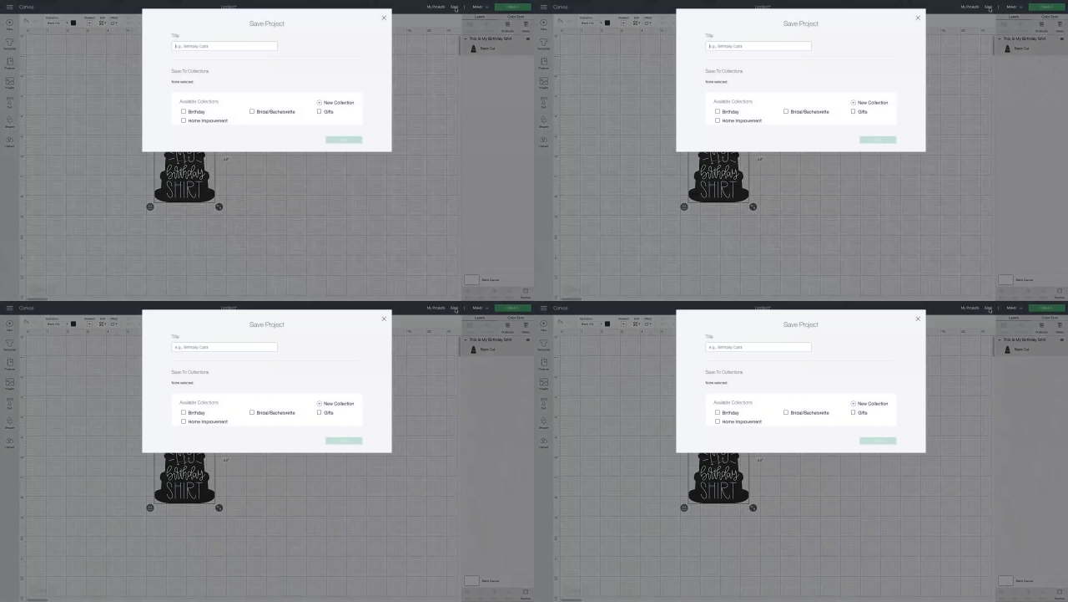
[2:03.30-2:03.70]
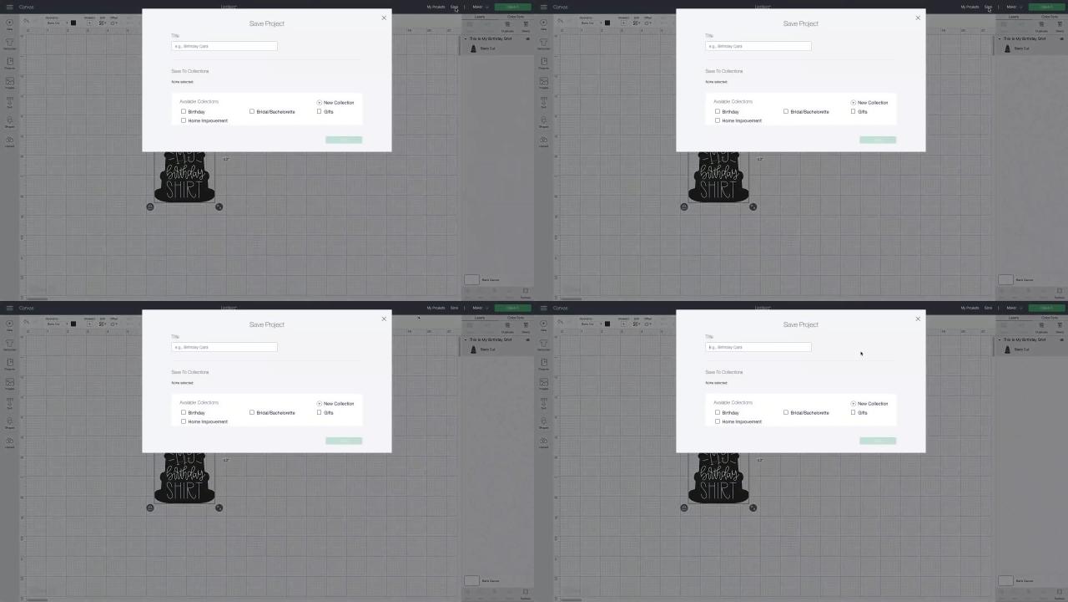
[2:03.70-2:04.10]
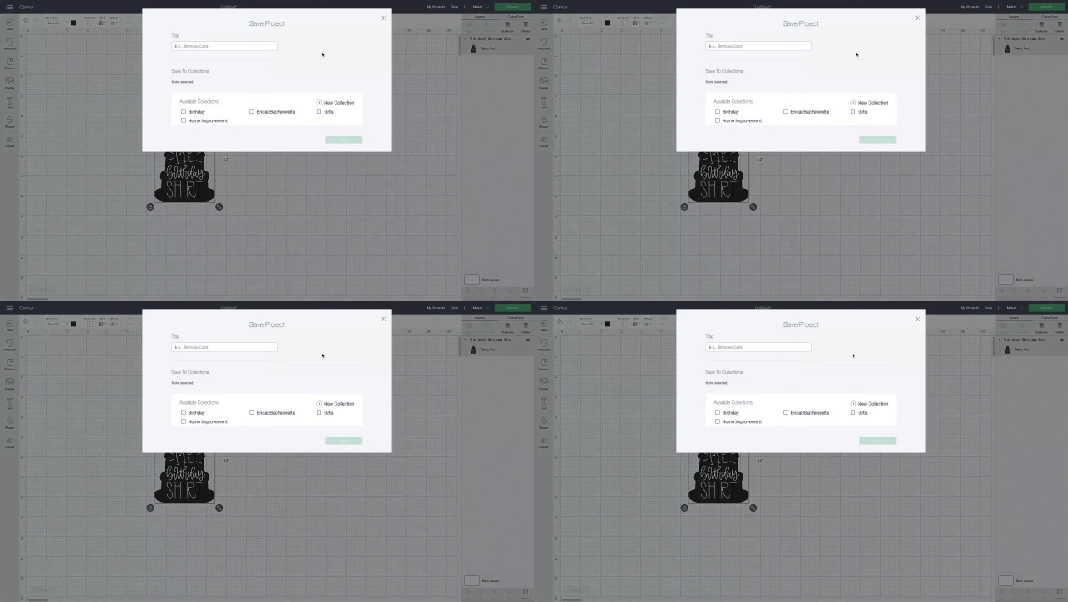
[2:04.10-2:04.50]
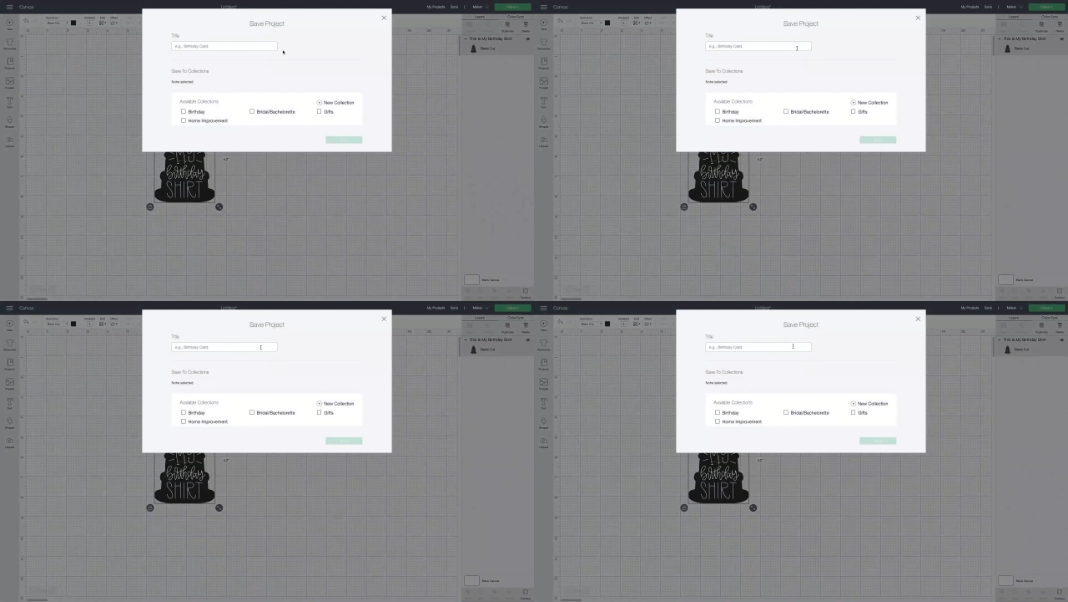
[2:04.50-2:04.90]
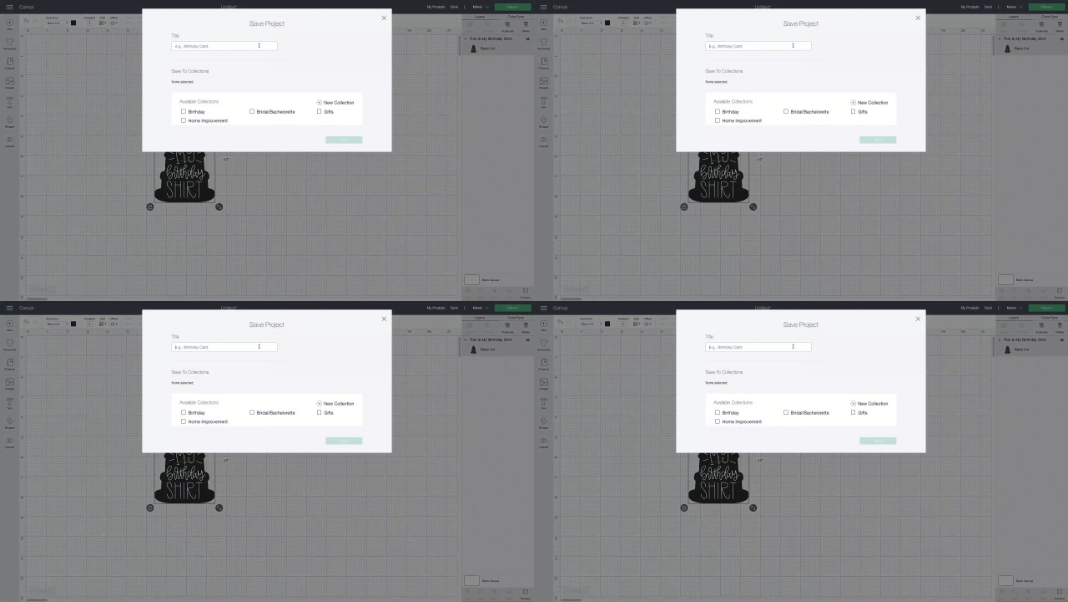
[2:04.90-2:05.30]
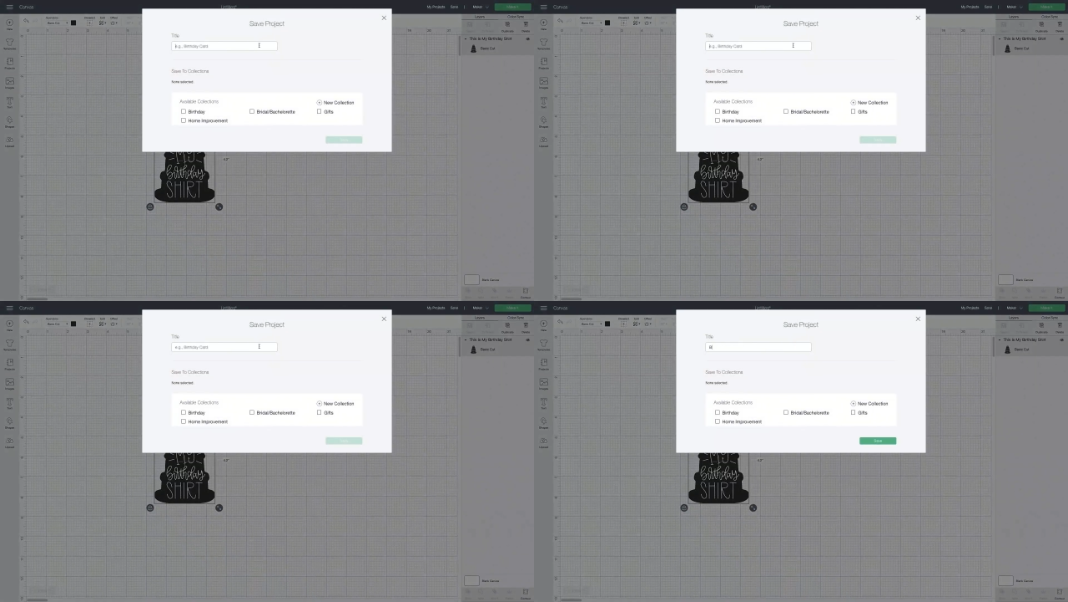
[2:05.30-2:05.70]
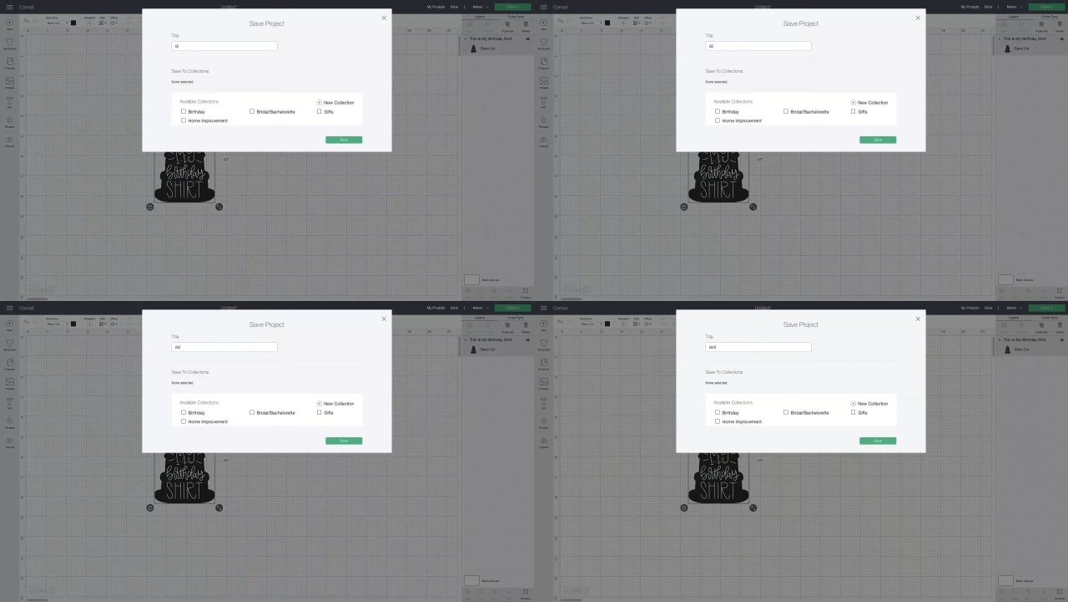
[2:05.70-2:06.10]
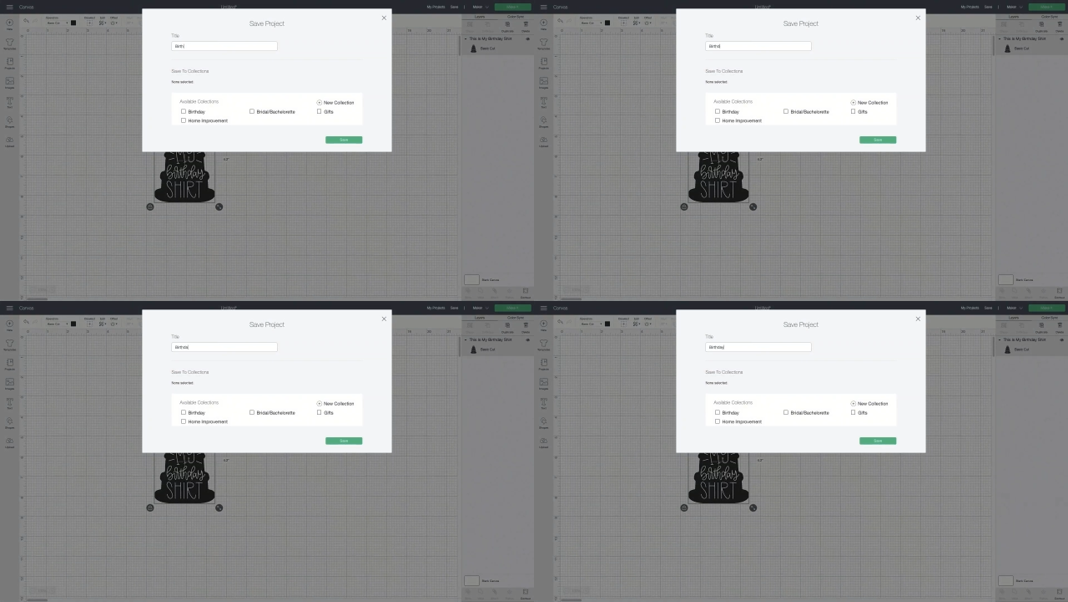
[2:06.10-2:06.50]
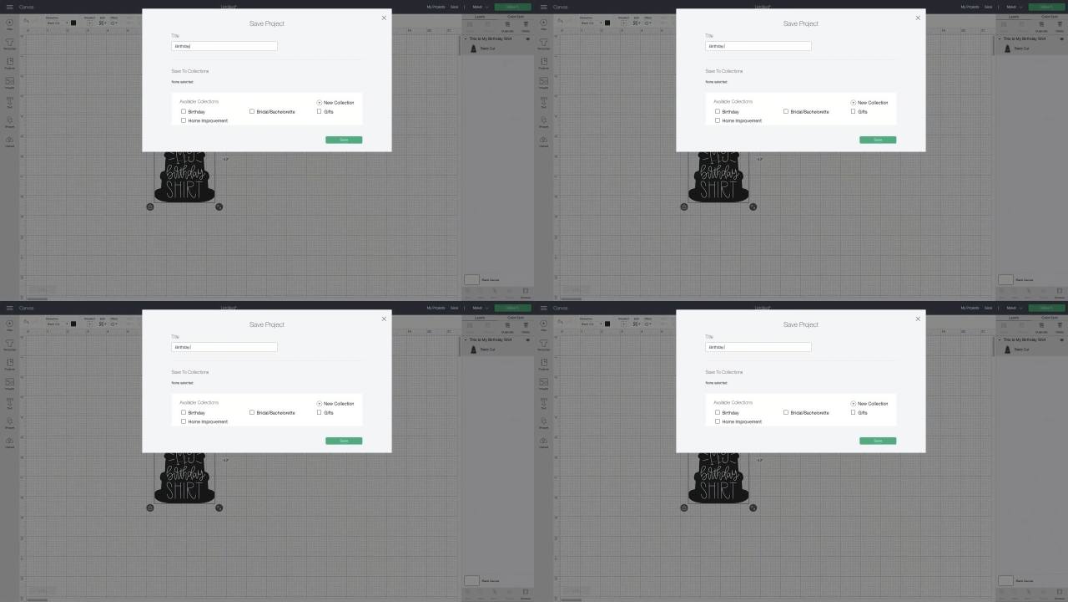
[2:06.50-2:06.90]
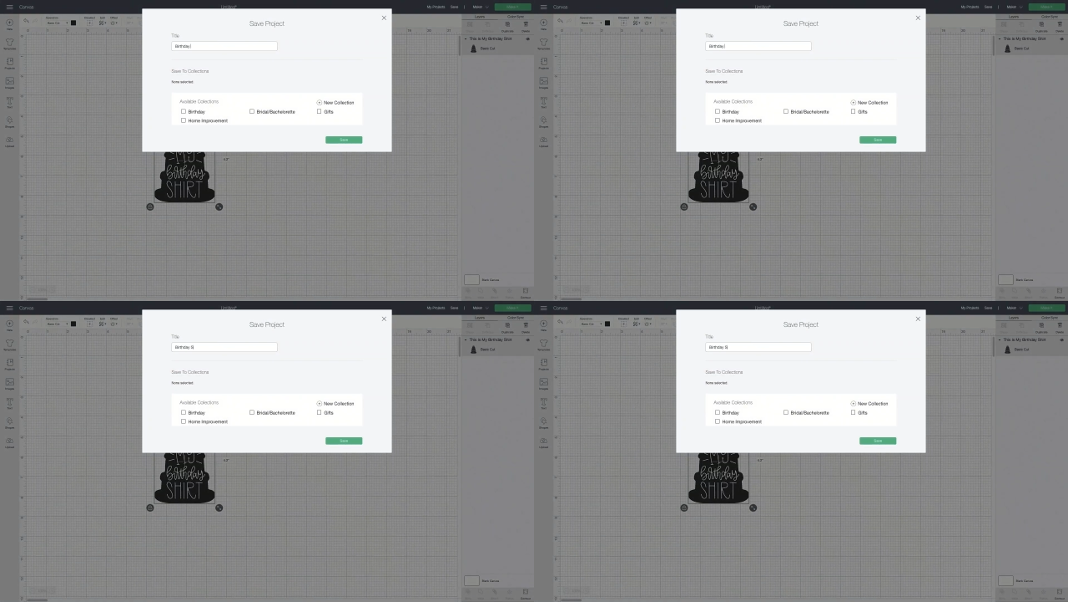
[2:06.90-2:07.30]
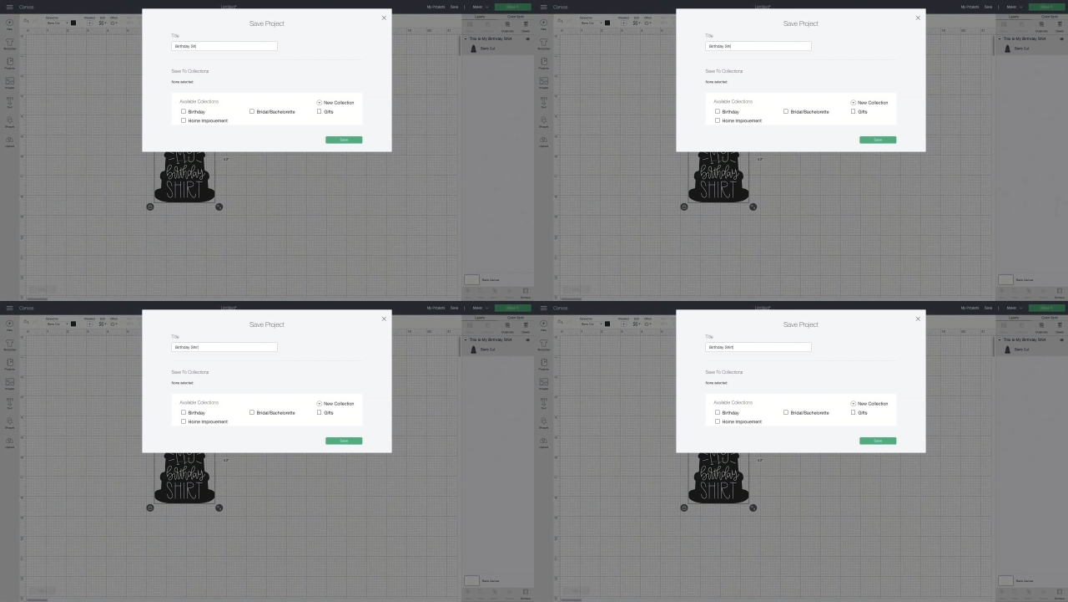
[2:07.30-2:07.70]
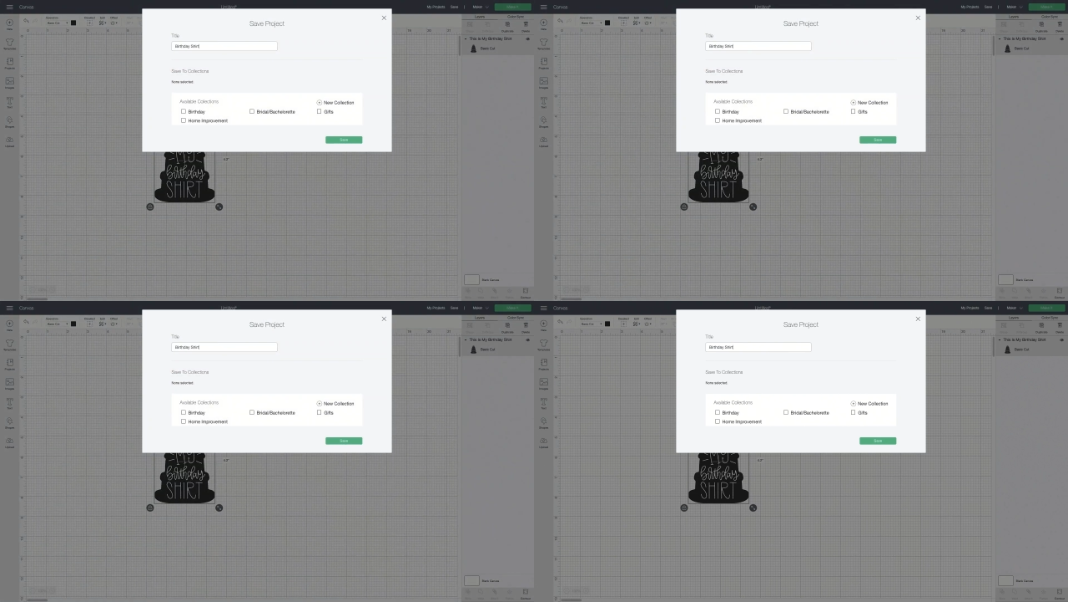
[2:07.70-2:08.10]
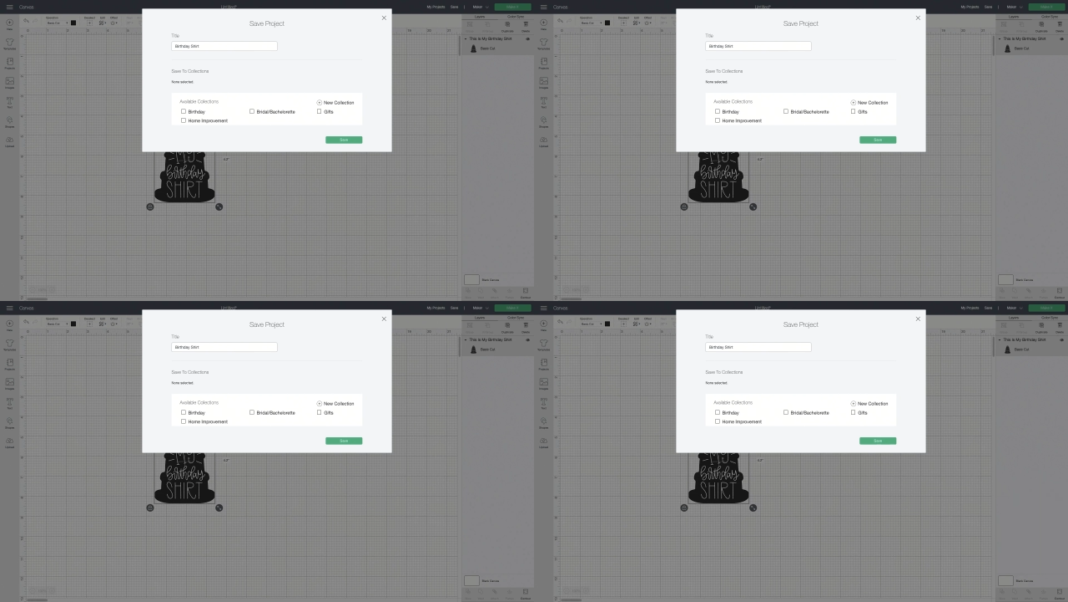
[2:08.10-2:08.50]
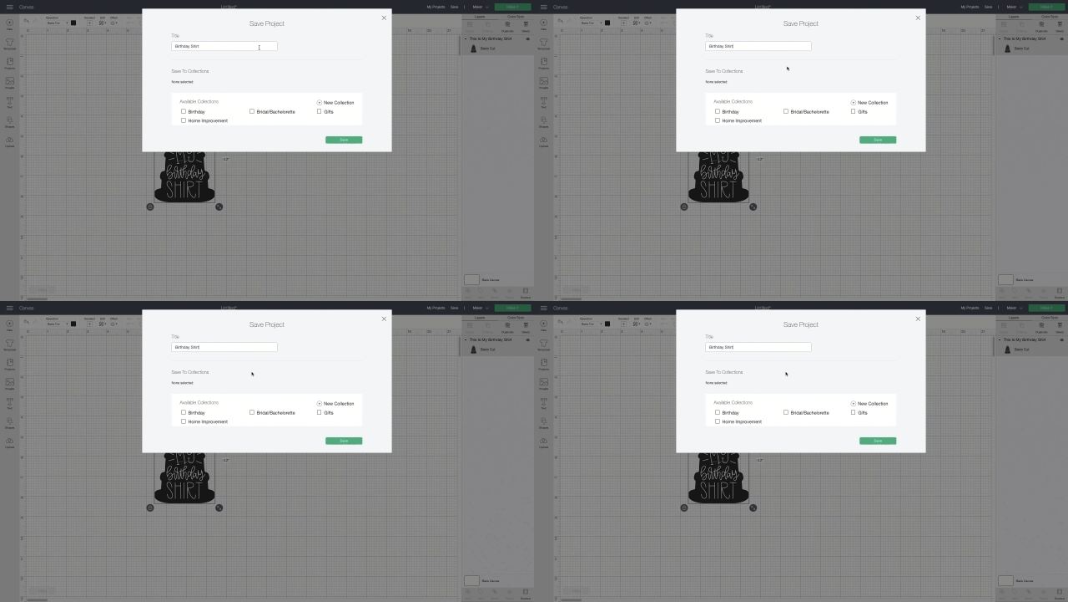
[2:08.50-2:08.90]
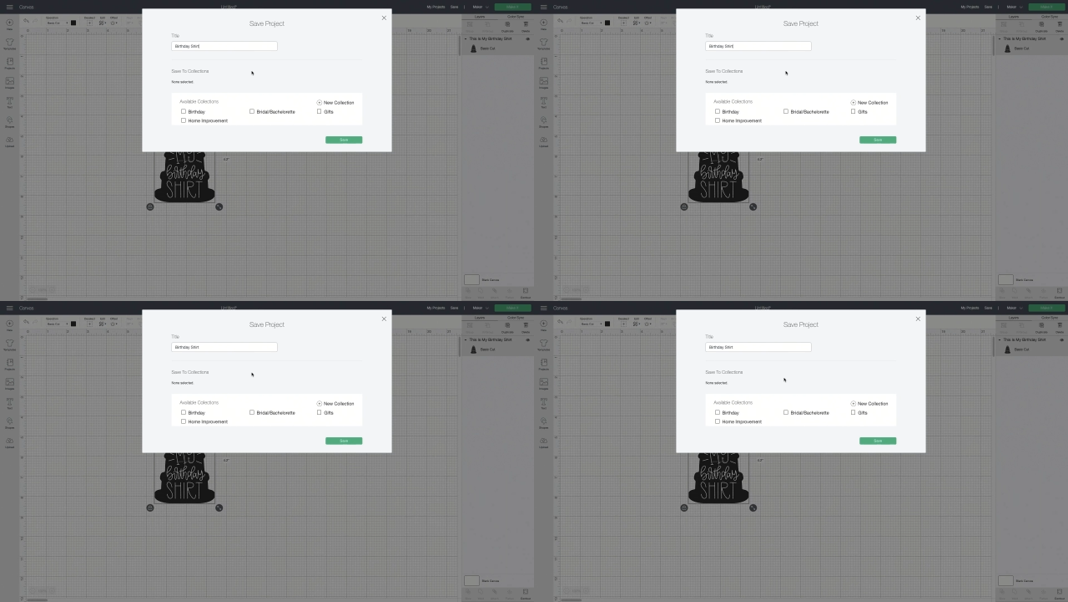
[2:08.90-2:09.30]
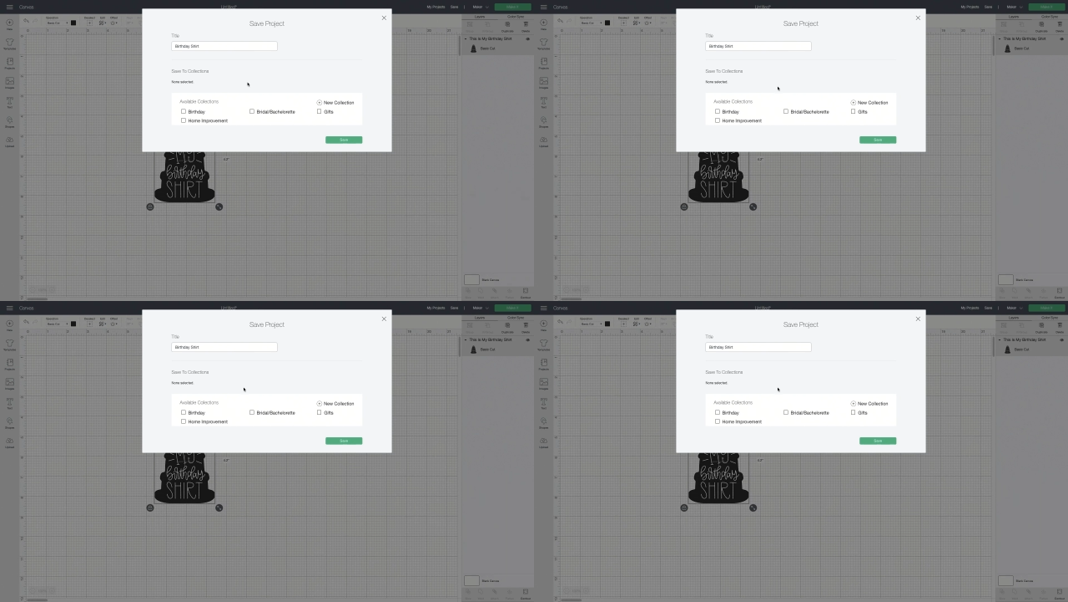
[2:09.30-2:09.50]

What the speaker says: (no speaker visible)